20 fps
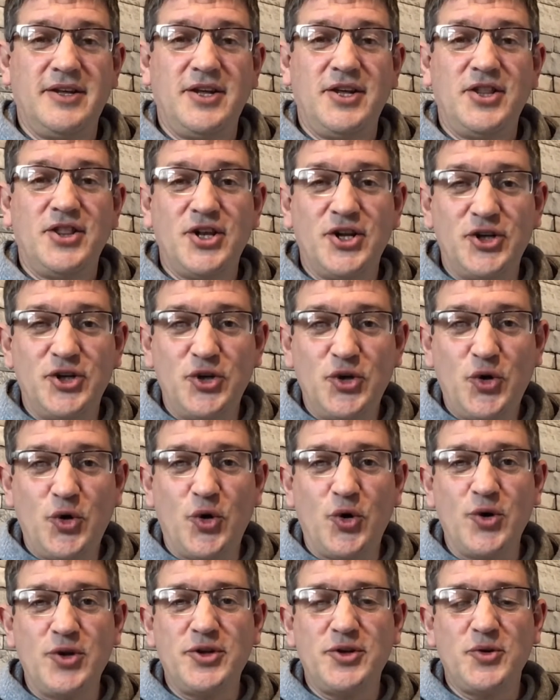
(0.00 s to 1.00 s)
The
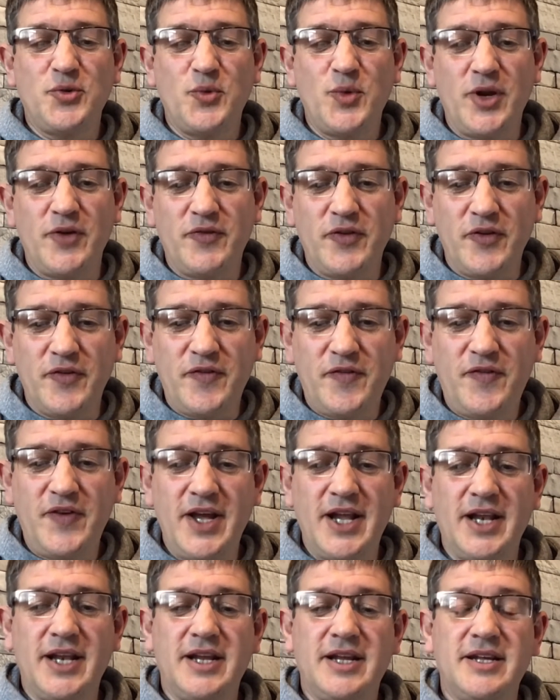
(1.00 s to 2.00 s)
Lord will
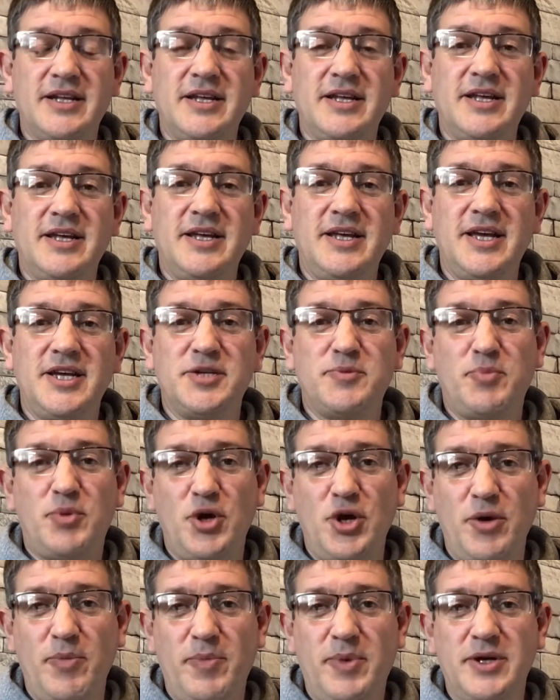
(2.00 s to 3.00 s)
fulfill his
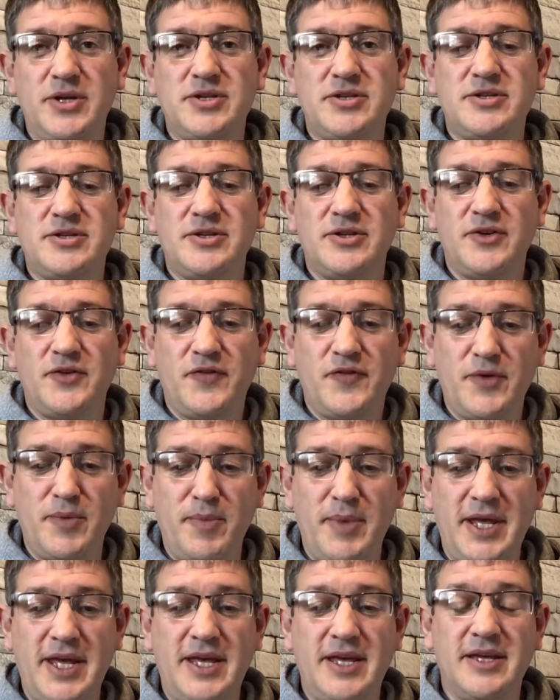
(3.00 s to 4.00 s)
purpose for
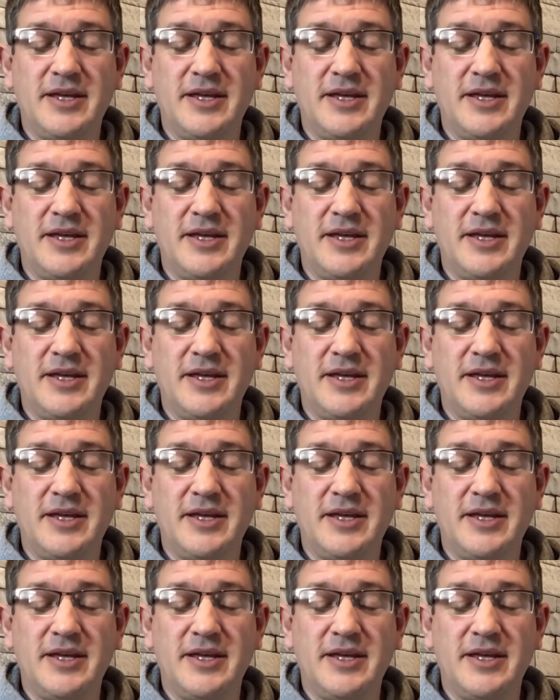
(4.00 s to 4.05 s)
me.